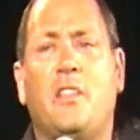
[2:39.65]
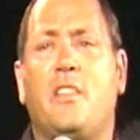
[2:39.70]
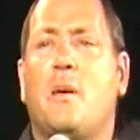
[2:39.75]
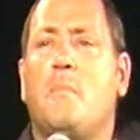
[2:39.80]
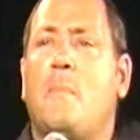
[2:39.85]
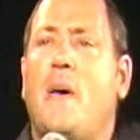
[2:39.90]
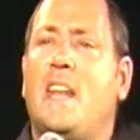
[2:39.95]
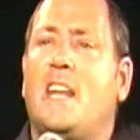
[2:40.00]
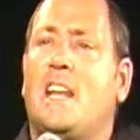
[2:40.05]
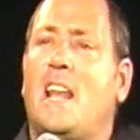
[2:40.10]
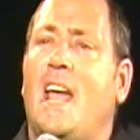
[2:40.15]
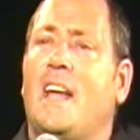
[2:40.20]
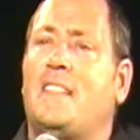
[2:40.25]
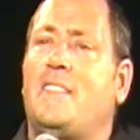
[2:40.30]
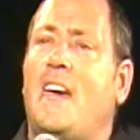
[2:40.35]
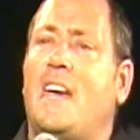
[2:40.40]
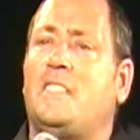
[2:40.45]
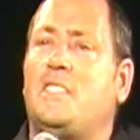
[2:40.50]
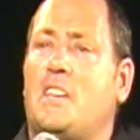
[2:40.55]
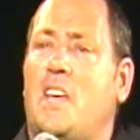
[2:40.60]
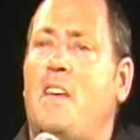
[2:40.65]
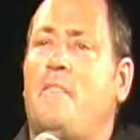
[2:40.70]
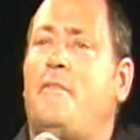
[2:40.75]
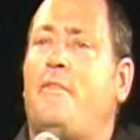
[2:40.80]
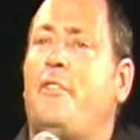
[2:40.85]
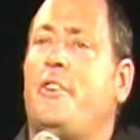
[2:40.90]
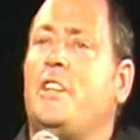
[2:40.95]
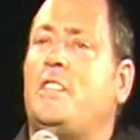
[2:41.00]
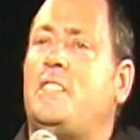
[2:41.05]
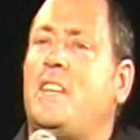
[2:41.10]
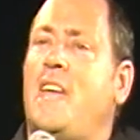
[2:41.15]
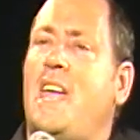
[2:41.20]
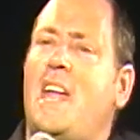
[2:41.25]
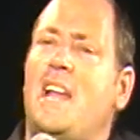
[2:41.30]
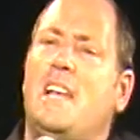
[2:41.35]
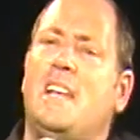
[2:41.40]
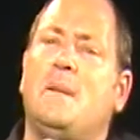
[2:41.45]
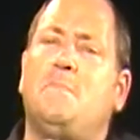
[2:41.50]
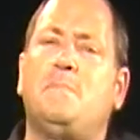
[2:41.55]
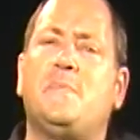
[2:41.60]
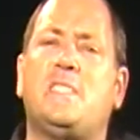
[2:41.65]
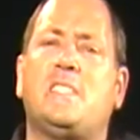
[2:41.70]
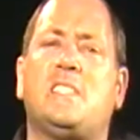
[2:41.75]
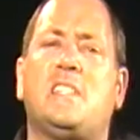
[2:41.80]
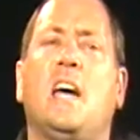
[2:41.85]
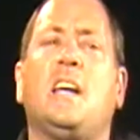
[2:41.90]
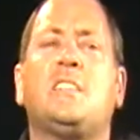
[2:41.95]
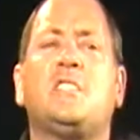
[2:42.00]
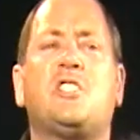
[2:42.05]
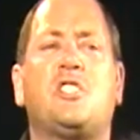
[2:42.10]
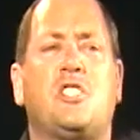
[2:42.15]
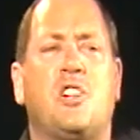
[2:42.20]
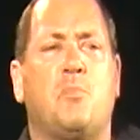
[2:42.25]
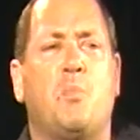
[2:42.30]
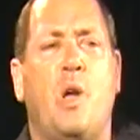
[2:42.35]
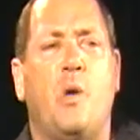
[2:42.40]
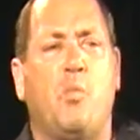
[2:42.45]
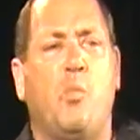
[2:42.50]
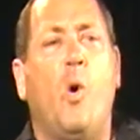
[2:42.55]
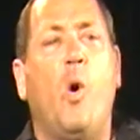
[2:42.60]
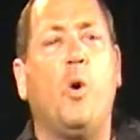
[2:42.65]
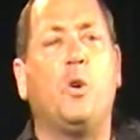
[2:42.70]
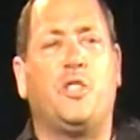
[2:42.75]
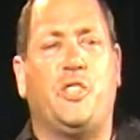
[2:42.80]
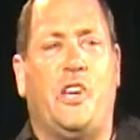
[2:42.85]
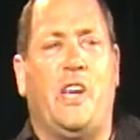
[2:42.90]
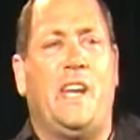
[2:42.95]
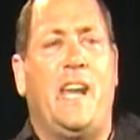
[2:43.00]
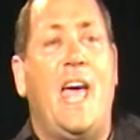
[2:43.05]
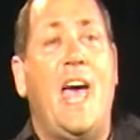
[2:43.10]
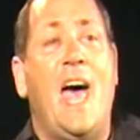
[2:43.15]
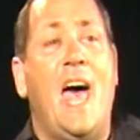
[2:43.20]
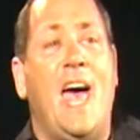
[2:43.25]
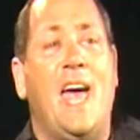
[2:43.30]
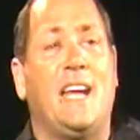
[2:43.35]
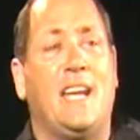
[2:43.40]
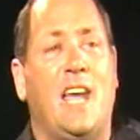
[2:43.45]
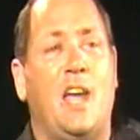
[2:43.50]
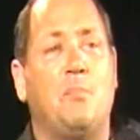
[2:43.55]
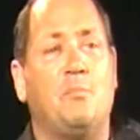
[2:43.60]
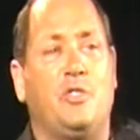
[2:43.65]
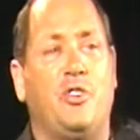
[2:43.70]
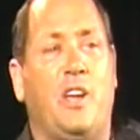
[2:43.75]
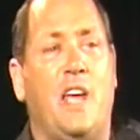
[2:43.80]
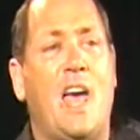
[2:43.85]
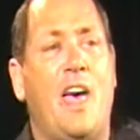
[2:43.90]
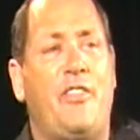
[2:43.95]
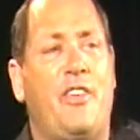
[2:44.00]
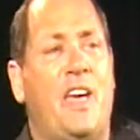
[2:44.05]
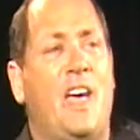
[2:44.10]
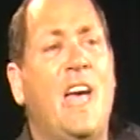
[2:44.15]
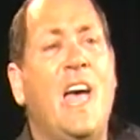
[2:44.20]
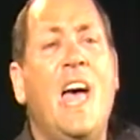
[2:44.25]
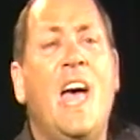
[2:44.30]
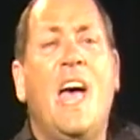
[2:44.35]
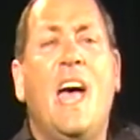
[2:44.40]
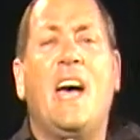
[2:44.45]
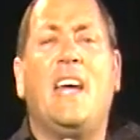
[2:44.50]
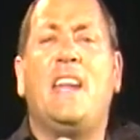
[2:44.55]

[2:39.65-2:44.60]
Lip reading: They met like that every day, lips touching where water and air came together,